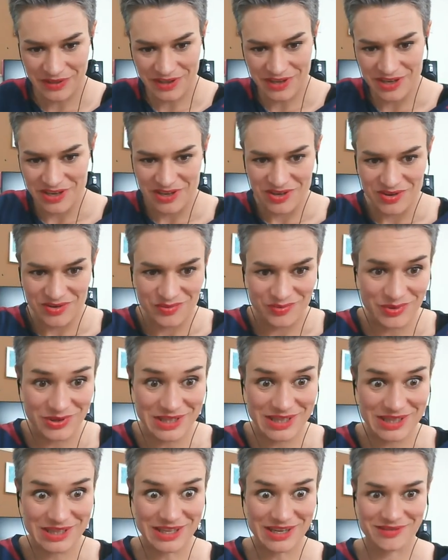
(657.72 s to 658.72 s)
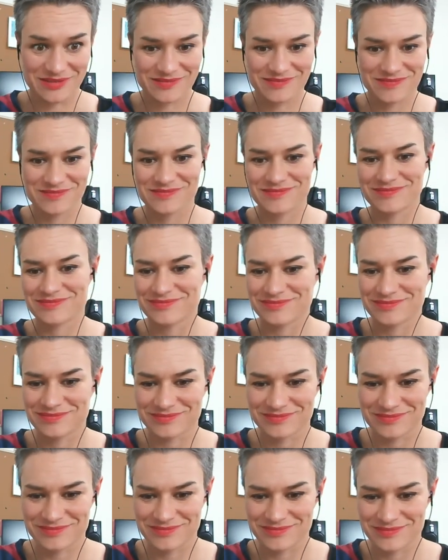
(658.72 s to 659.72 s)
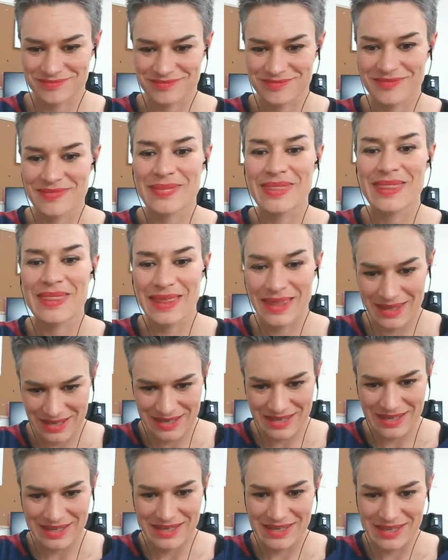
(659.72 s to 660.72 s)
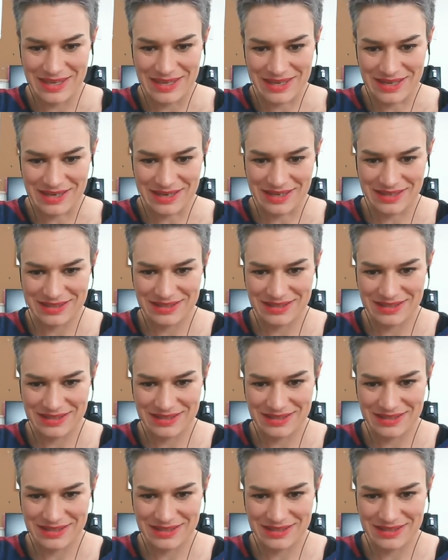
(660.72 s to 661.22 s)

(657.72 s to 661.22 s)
All right, and if you have the software already installed, then all you have to do yeah.